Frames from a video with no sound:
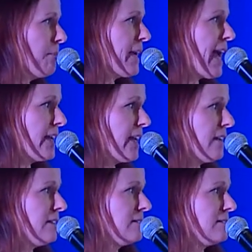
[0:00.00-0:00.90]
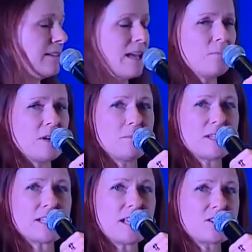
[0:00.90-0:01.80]
planning,
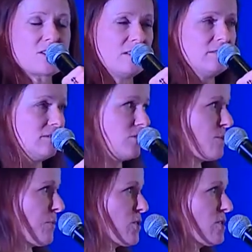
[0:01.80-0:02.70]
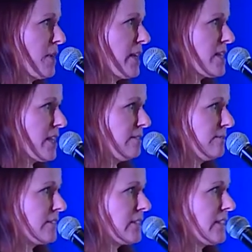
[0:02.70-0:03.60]
implementation, and responsibility.
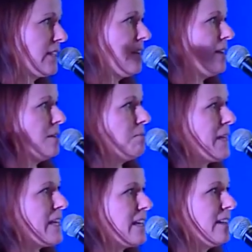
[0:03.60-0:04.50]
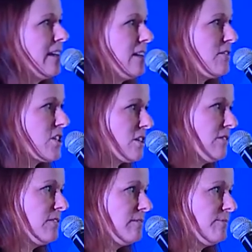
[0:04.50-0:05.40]
Be innovative,
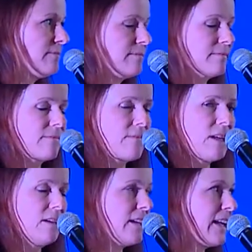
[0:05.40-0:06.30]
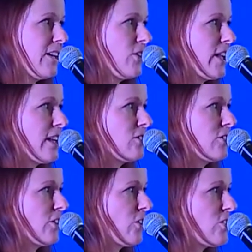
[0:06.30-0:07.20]
including
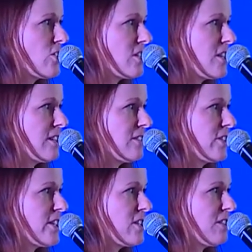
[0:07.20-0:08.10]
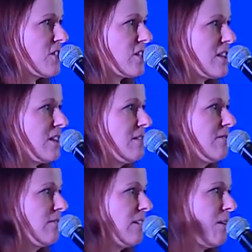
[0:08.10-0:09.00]
curiosity, creativity,
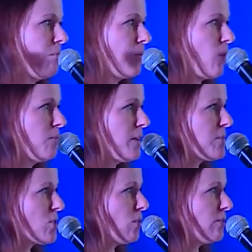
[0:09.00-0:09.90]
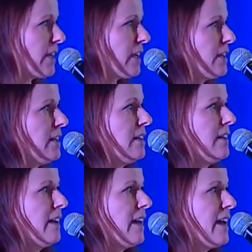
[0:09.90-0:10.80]
and problem solving.
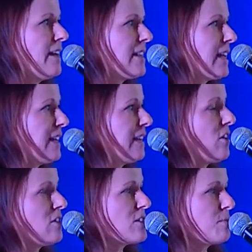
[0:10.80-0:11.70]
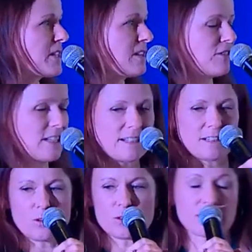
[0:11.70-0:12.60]
And then last but definitely
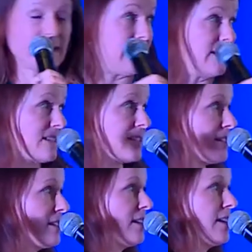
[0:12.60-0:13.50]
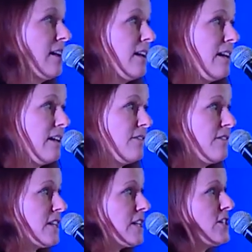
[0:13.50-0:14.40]
not least, live
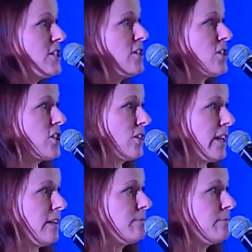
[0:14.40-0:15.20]
digitally,